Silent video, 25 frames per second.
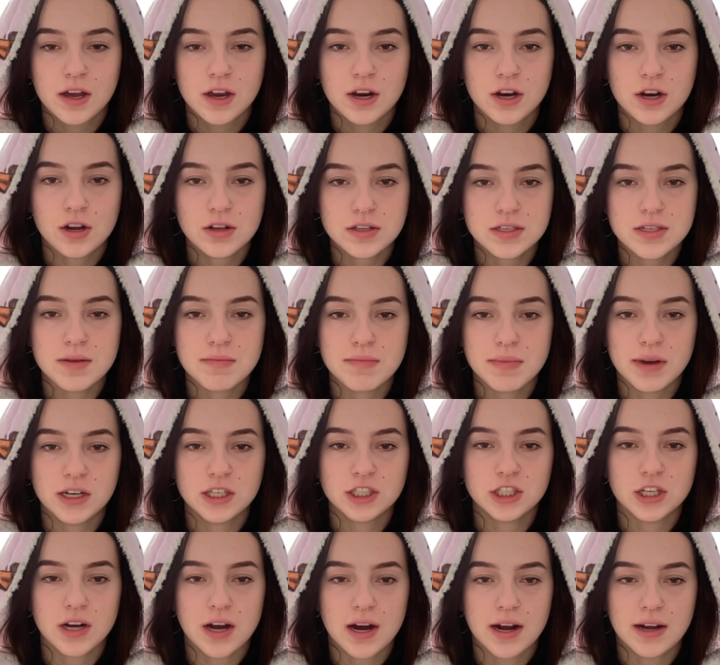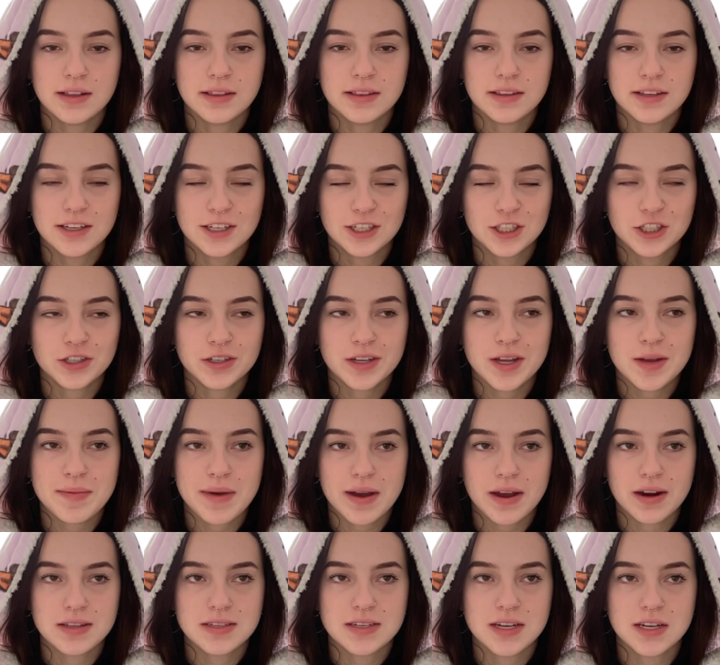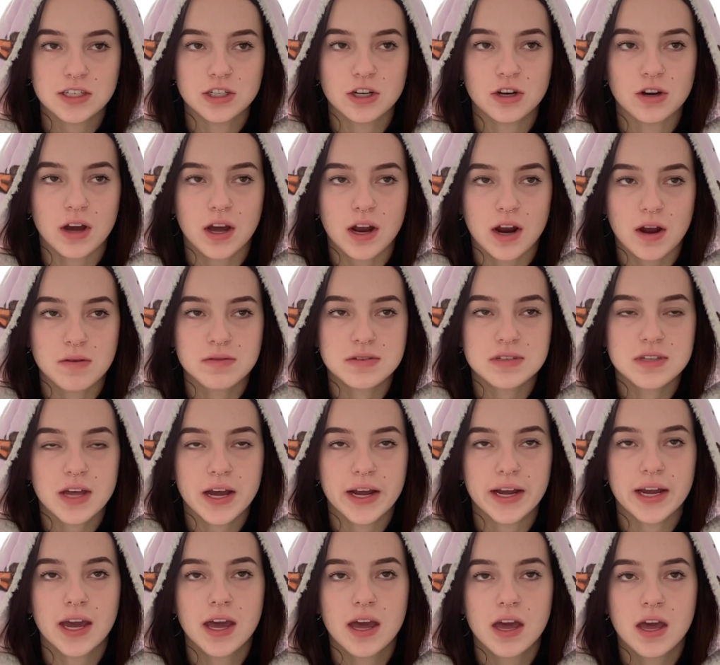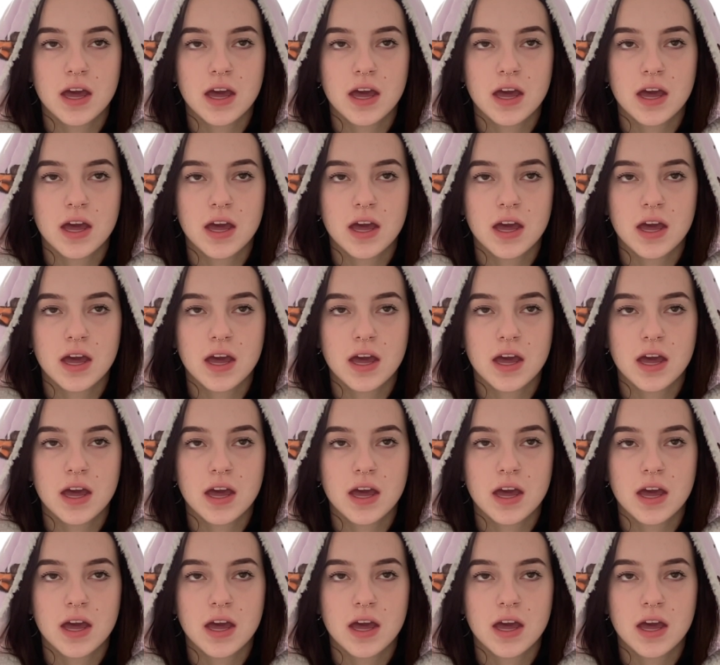not to mention, I literally made a TikTok and I was like,